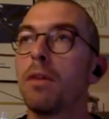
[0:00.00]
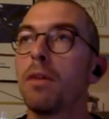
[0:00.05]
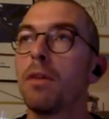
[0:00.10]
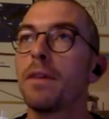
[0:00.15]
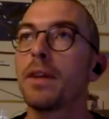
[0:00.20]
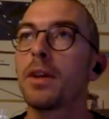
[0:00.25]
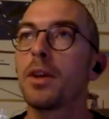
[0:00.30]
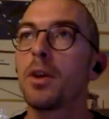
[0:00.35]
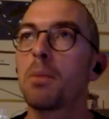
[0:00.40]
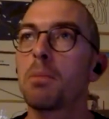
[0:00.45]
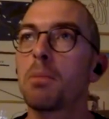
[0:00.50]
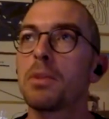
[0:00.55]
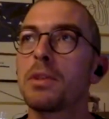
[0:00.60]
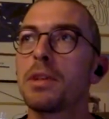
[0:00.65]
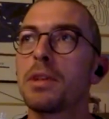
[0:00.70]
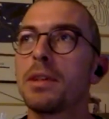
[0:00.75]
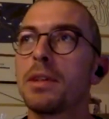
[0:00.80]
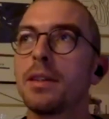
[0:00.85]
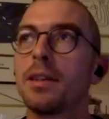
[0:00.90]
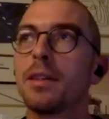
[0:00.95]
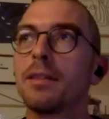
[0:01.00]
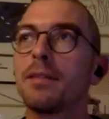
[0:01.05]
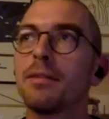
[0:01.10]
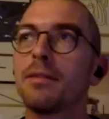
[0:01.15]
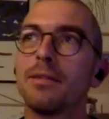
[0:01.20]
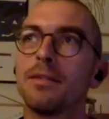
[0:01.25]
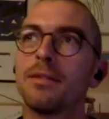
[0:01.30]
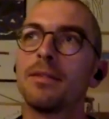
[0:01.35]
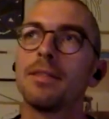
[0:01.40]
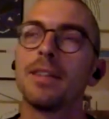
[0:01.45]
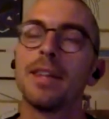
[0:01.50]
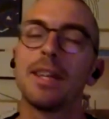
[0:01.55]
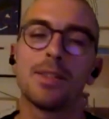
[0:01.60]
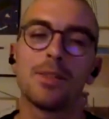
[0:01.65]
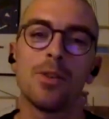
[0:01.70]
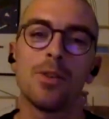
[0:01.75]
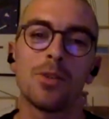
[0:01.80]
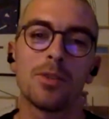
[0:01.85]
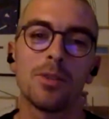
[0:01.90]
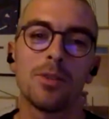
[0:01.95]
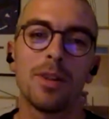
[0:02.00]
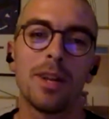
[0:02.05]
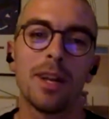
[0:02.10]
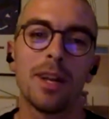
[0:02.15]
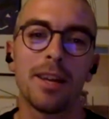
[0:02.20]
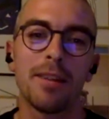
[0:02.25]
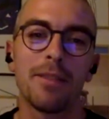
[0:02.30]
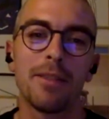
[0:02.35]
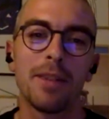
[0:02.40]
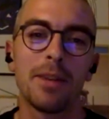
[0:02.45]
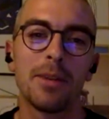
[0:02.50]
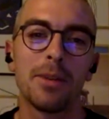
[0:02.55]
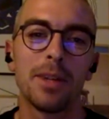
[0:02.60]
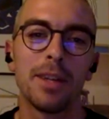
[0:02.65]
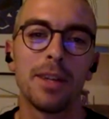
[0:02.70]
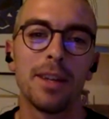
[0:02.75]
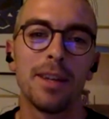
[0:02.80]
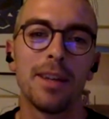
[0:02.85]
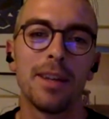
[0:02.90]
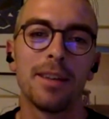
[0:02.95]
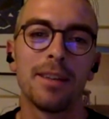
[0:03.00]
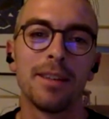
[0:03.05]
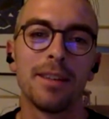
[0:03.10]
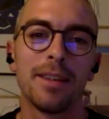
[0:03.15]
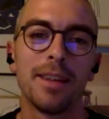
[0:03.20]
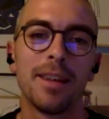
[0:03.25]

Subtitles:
perfect composition. That's also like a very